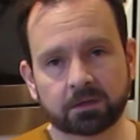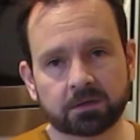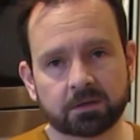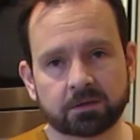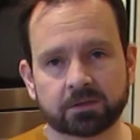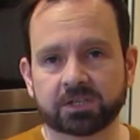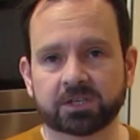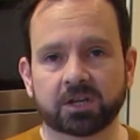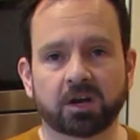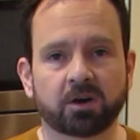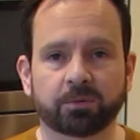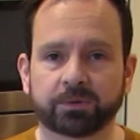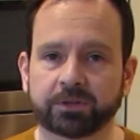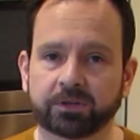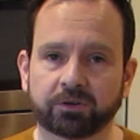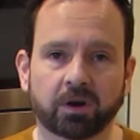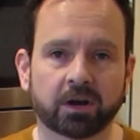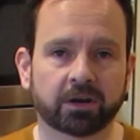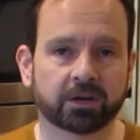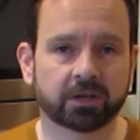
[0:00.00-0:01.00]
Start with
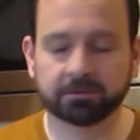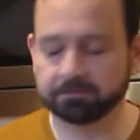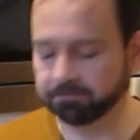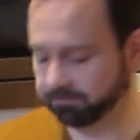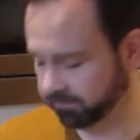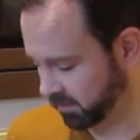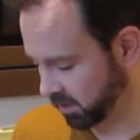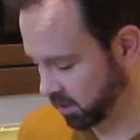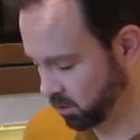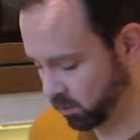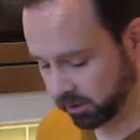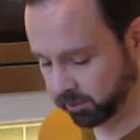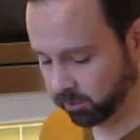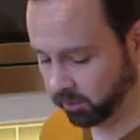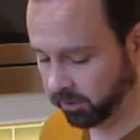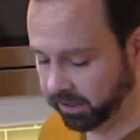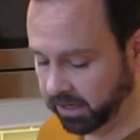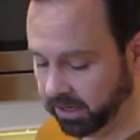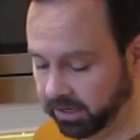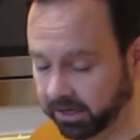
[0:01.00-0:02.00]
your onion. You always
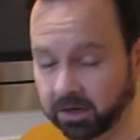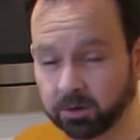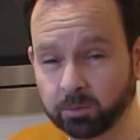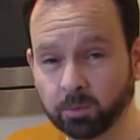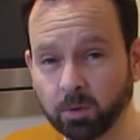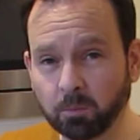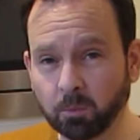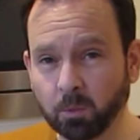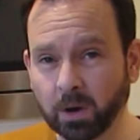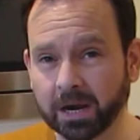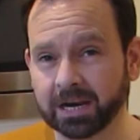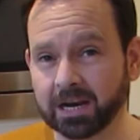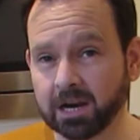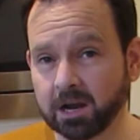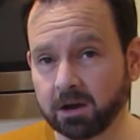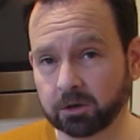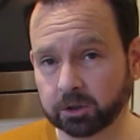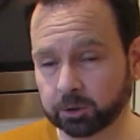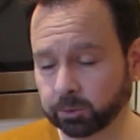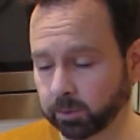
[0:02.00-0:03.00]
want an onion. You want one
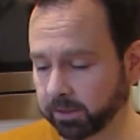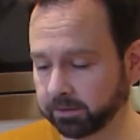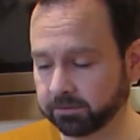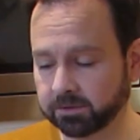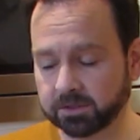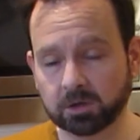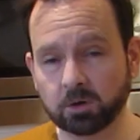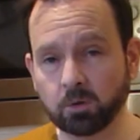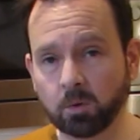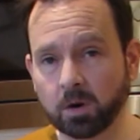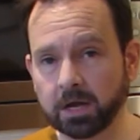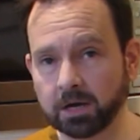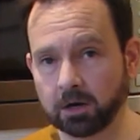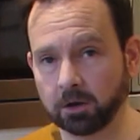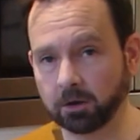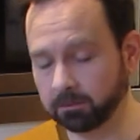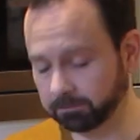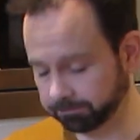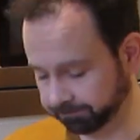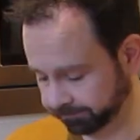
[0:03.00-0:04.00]
large one, it's quite a lot.